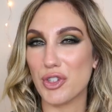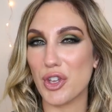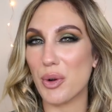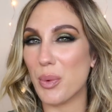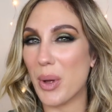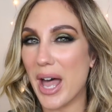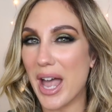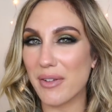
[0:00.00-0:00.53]

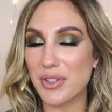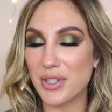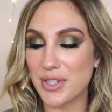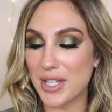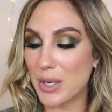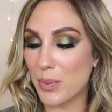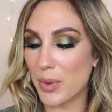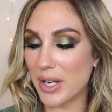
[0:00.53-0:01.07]
So we'll have to
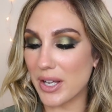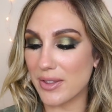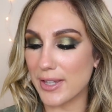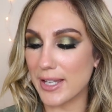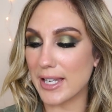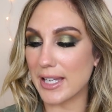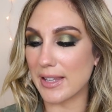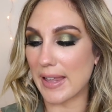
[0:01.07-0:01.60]
see what I
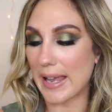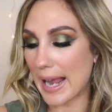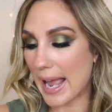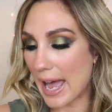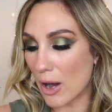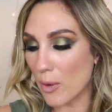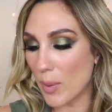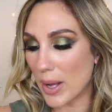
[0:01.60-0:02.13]
think and like
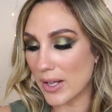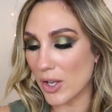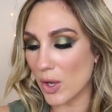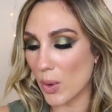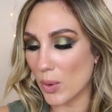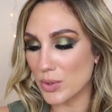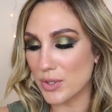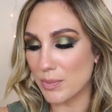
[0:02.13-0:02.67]
how well
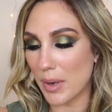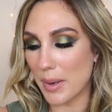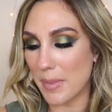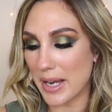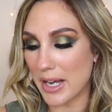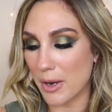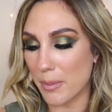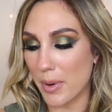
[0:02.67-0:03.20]
it holds my
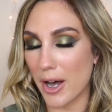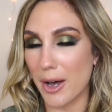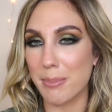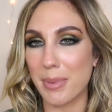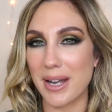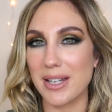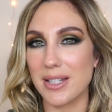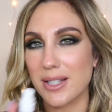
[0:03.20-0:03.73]
makeup
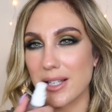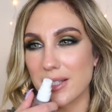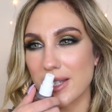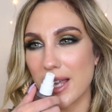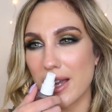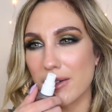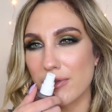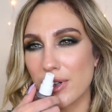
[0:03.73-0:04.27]
up. And it does
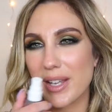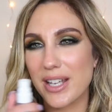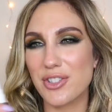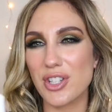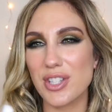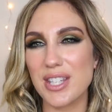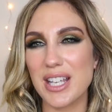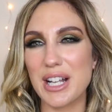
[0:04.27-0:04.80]
have,
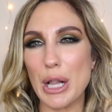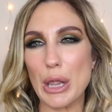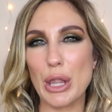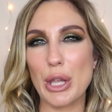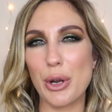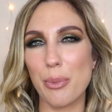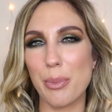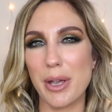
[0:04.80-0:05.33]
it's just like a
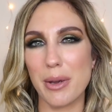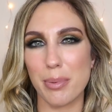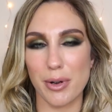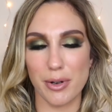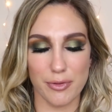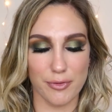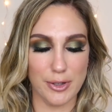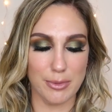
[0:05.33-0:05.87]
little bit
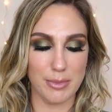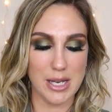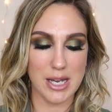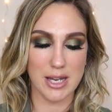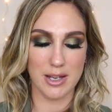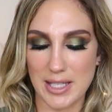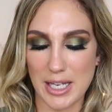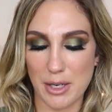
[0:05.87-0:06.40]

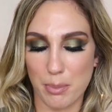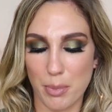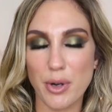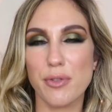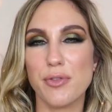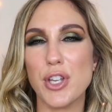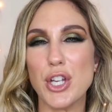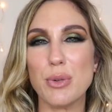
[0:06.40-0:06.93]
perfumey. It's like
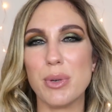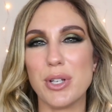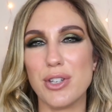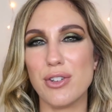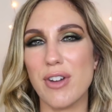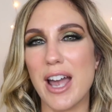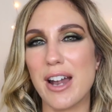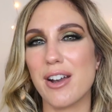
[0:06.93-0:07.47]
perfume, but
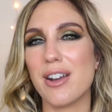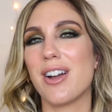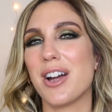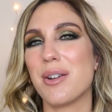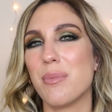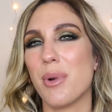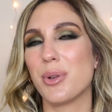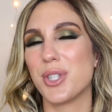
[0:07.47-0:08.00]
you've had it
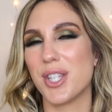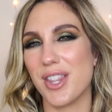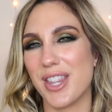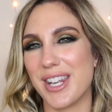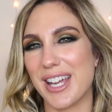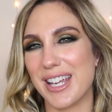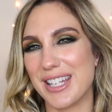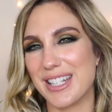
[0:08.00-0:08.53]
on most of the
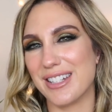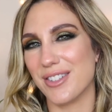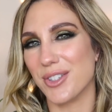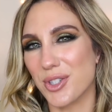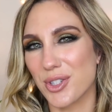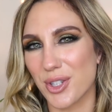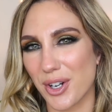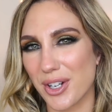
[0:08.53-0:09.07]
night and
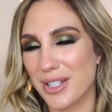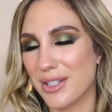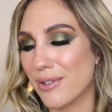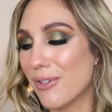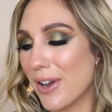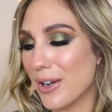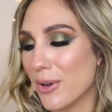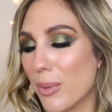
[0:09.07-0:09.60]
it's starting to
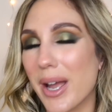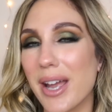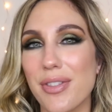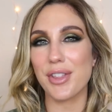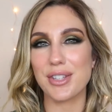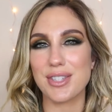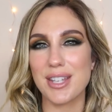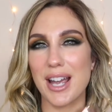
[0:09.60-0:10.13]
fade away.
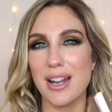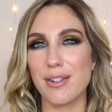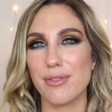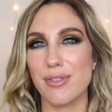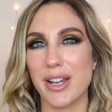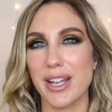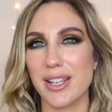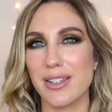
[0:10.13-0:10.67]
That's kind
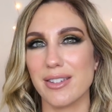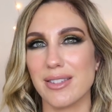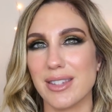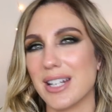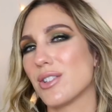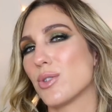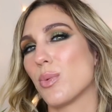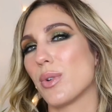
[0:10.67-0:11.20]
of like,
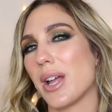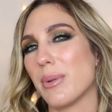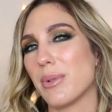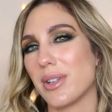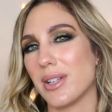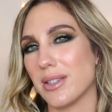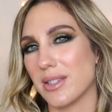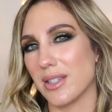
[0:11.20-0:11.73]
that is what I
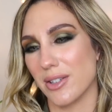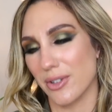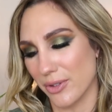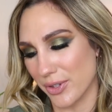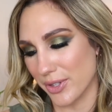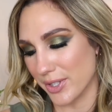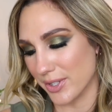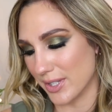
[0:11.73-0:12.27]
would
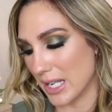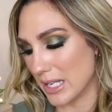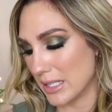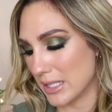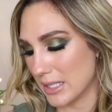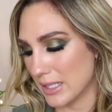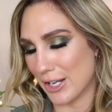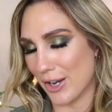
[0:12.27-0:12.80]
consider the
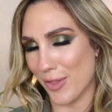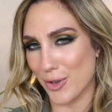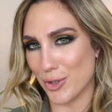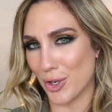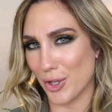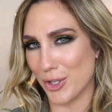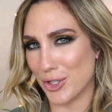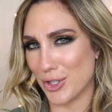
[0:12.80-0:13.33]
scent on the
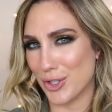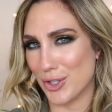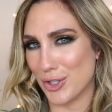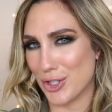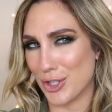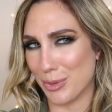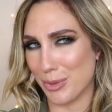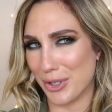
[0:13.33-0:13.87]
Charlotte
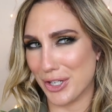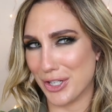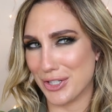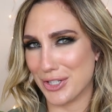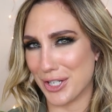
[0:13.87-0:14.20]
Tilbury